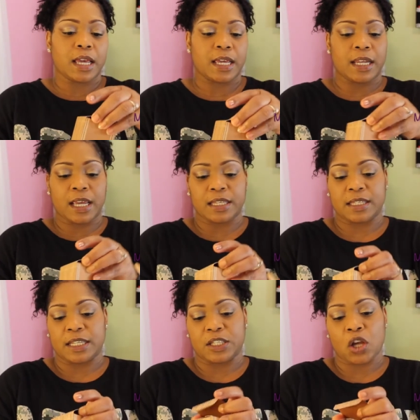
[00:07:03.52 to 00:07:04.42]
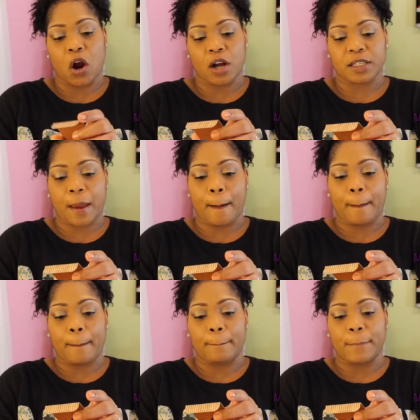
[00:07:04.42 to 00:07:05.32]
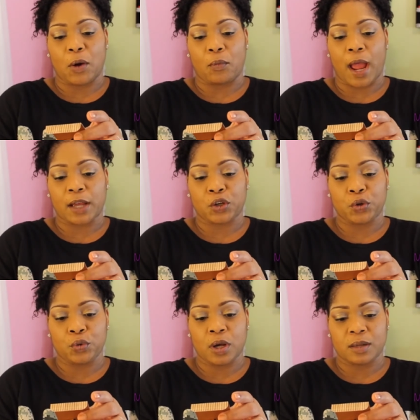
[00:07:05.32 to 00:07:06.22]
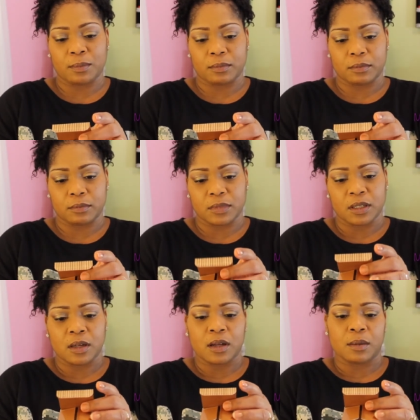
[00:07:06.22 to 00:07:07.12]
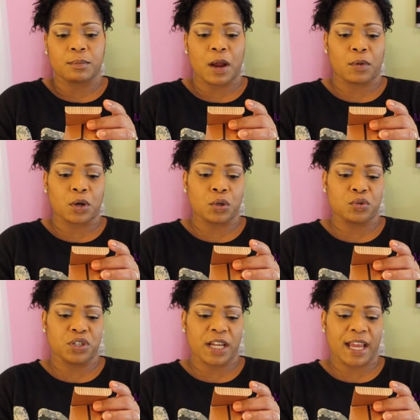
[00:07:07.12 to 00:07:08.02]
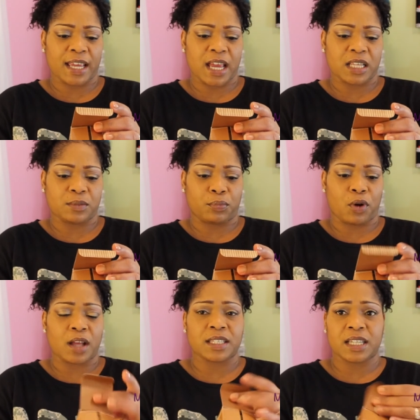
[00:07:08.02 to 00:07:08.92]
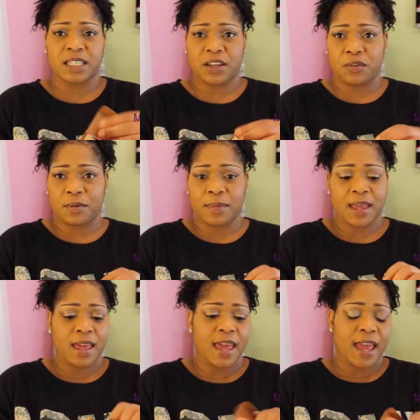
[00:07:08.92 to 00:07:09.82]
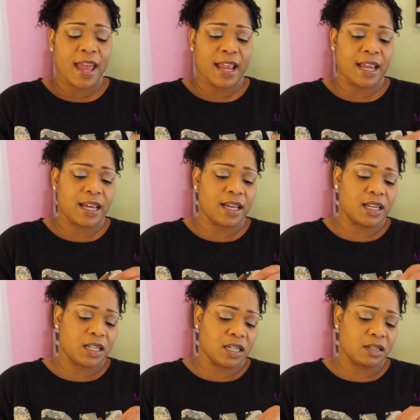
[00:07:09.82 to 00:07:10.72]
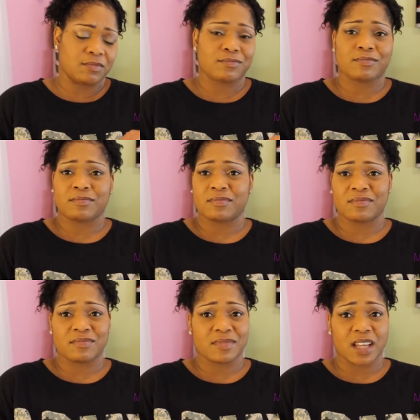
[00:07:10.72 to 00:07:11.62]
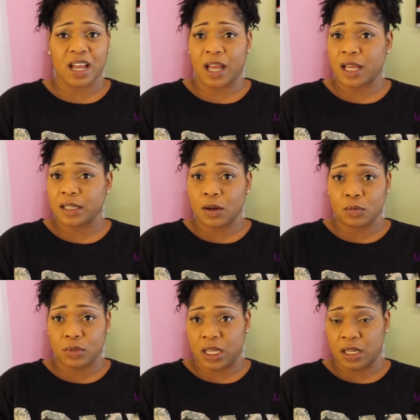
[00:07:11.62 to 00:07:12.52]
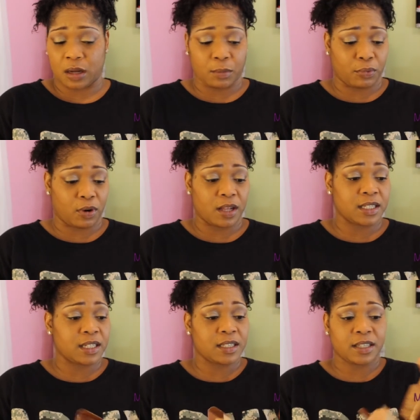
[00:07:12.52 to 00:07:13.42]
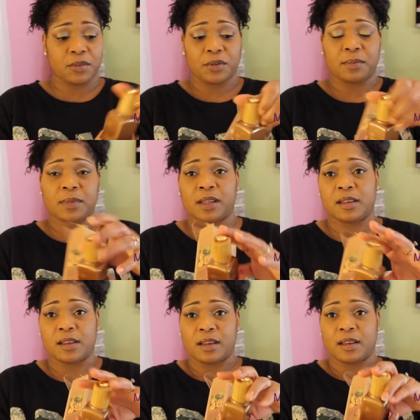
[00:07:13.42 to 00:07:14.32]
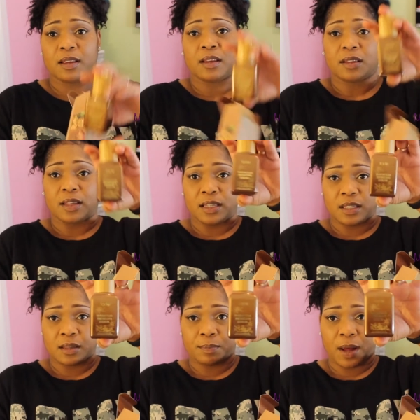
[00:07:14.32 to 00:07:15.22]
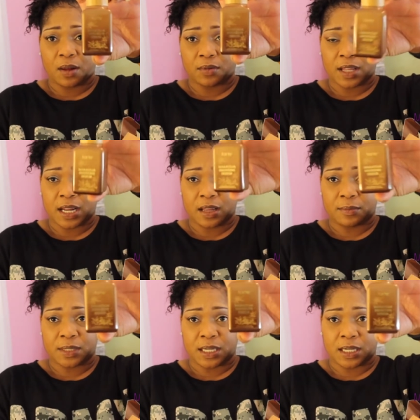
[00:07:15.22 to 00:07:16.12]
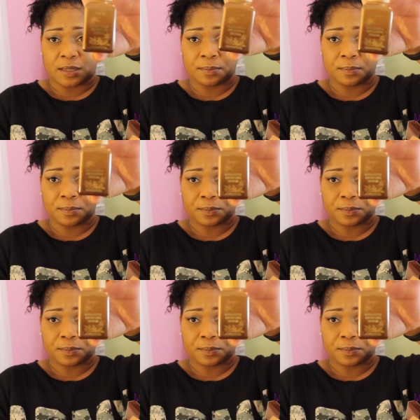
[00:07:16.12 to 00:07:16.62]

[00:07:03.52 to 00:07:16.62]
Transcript: It is the Tarte Maracuja, I guess, bronzing serum, and I don't need a bronzing serum. This is the bottle that it comes in.